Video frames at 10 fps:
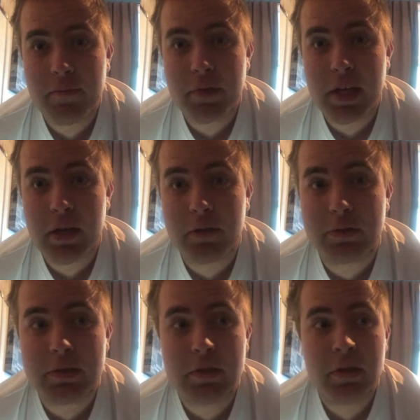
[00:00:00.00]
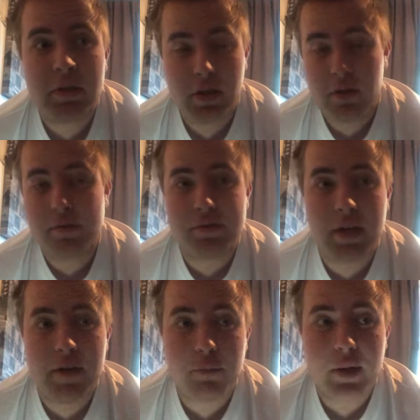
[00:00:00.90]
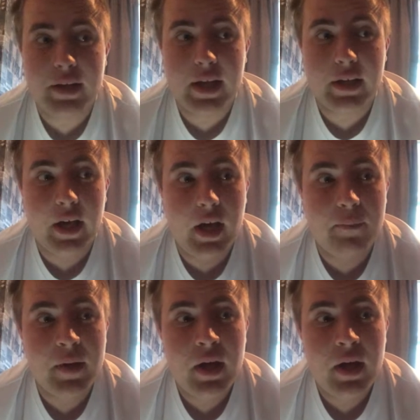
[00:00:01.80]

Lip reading: for the Eagles, they obviously have won that game.